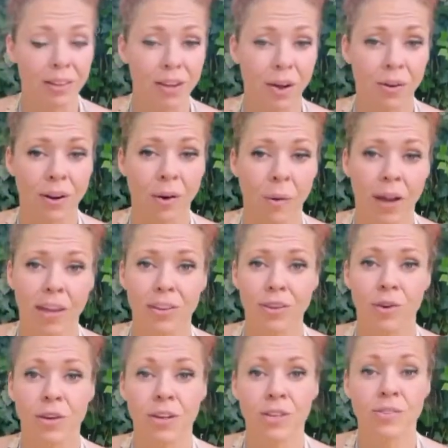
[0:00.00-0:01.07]
coconut oil,
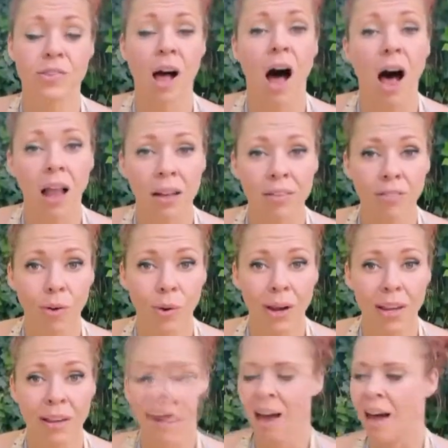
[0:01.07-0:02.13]
you can use olive
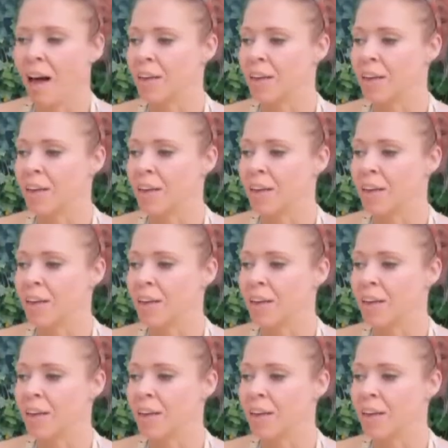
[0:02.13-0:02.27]
oil.